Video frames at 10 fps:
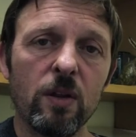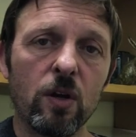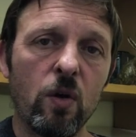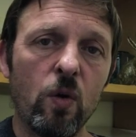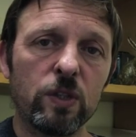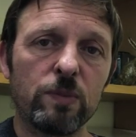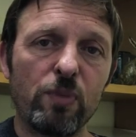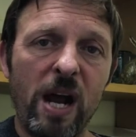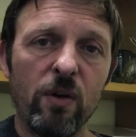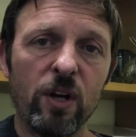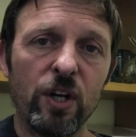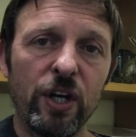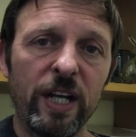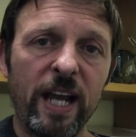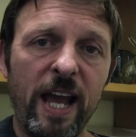The coarse brown
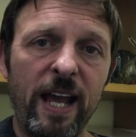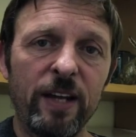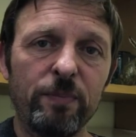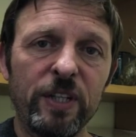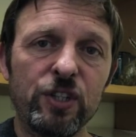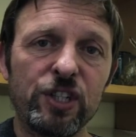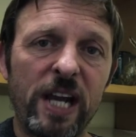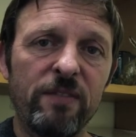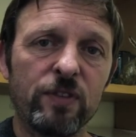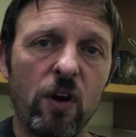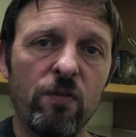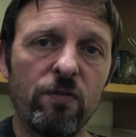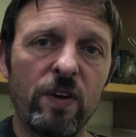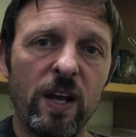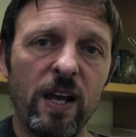curly hair had been shaved
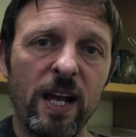off,